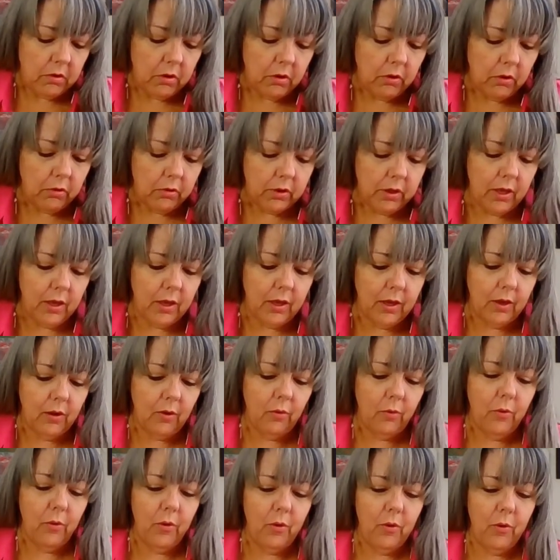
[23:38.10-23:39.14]
Okay.
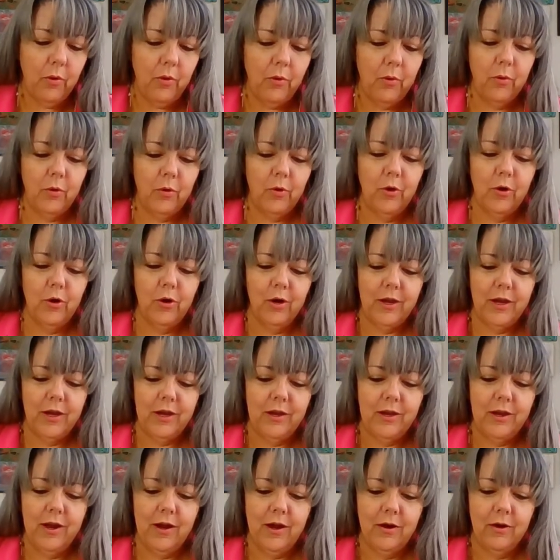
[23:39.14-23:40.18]
Ooh,
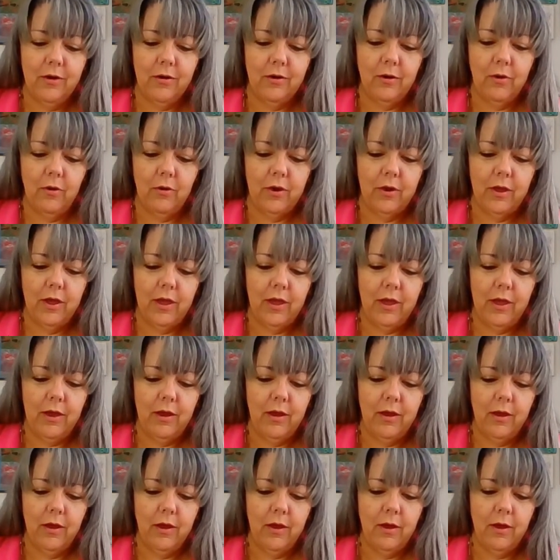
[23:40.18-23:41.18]
looky there. Okay.